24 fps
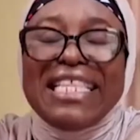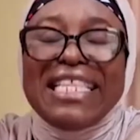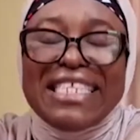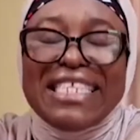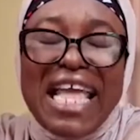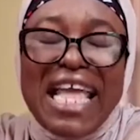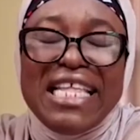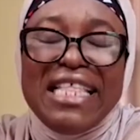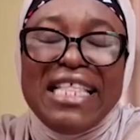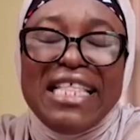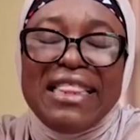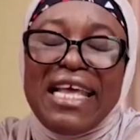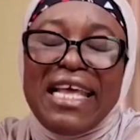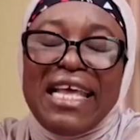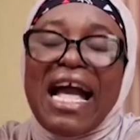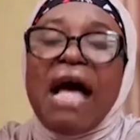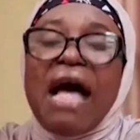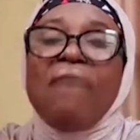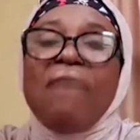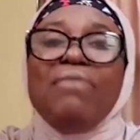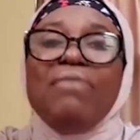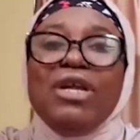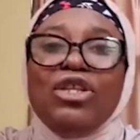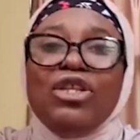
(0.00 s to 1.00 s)
anything,
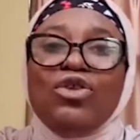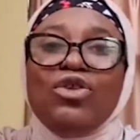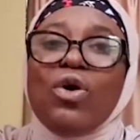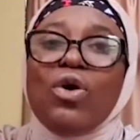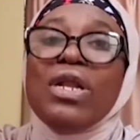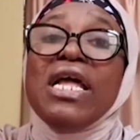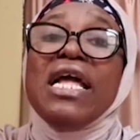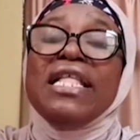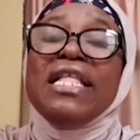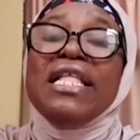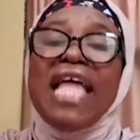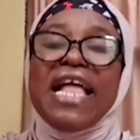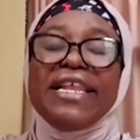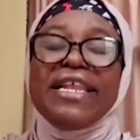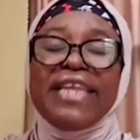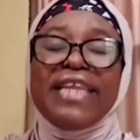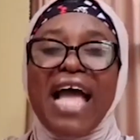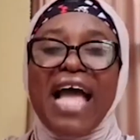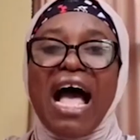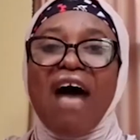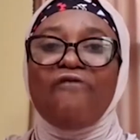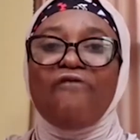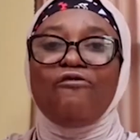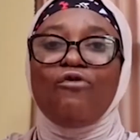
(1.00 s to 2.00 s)
can't be done, then
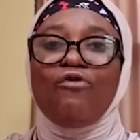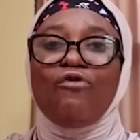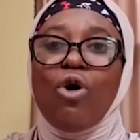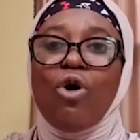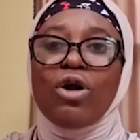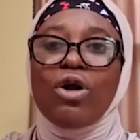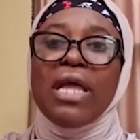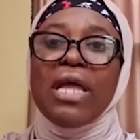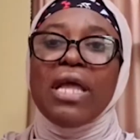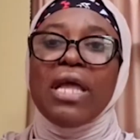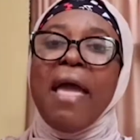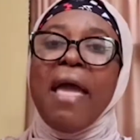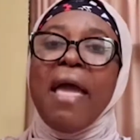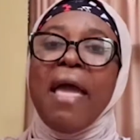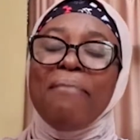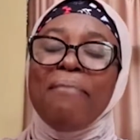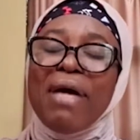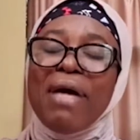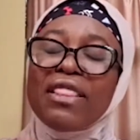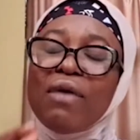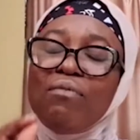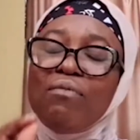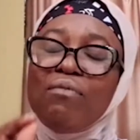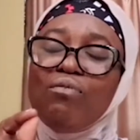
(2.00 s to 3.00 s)
they have won.
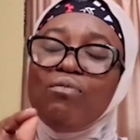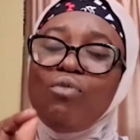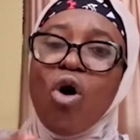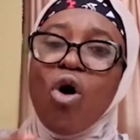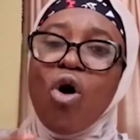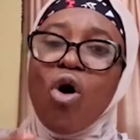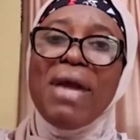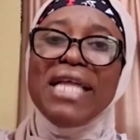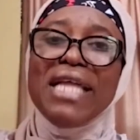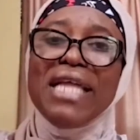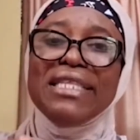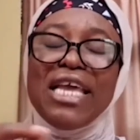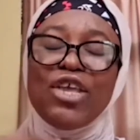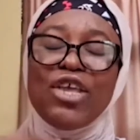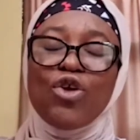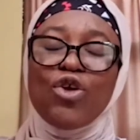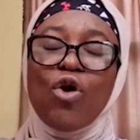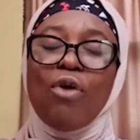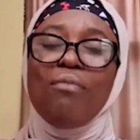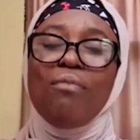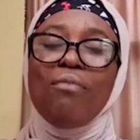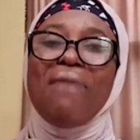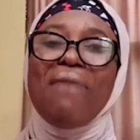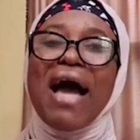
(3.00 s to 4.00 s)
But the moment in
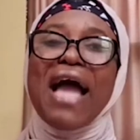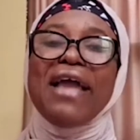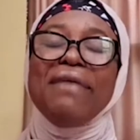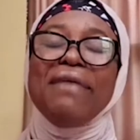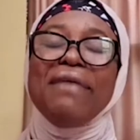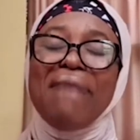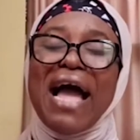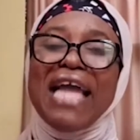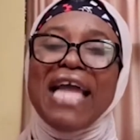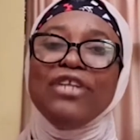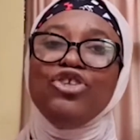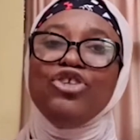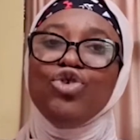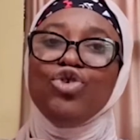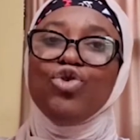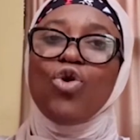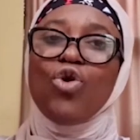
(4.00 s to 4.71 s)
your mind you